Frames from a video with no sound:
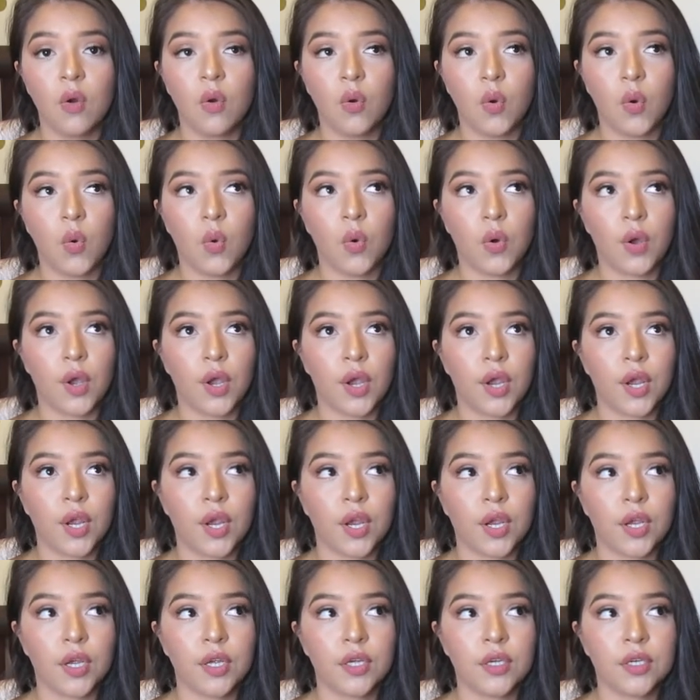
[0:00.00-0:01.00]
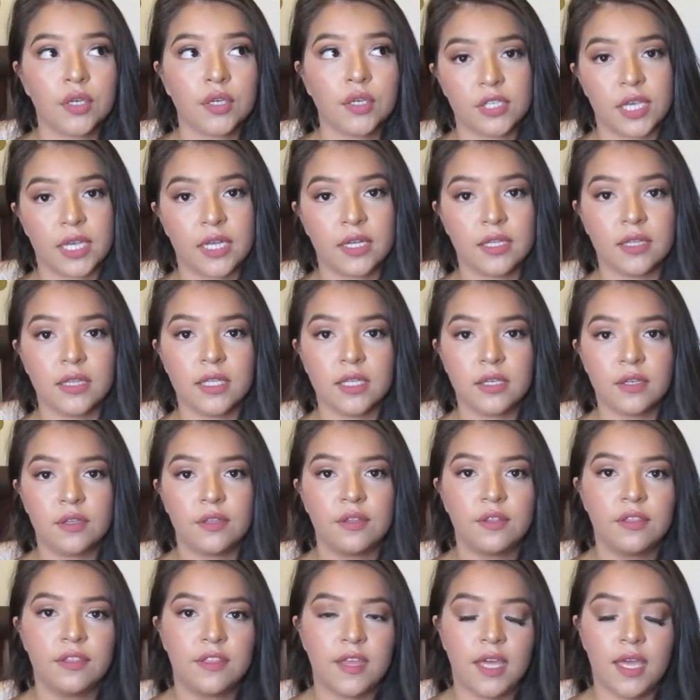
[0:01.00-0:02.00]
or like a
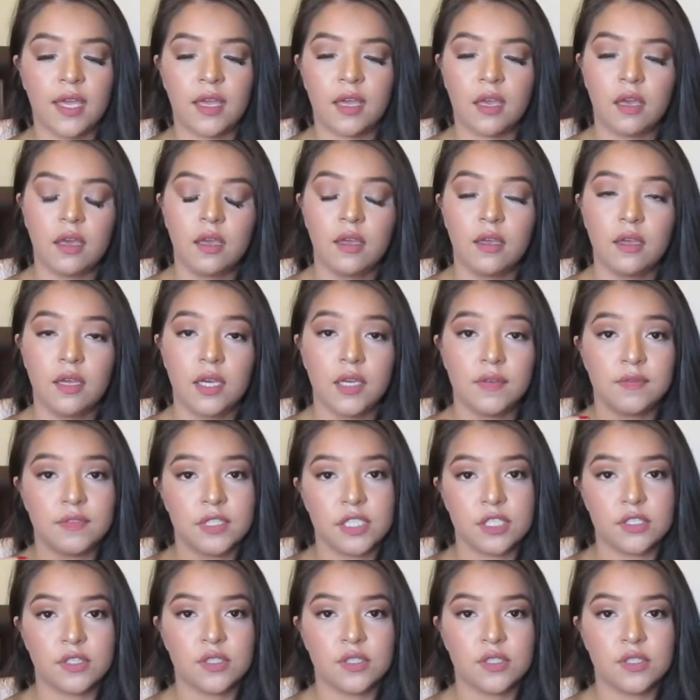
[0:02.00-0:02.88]
little thing of dish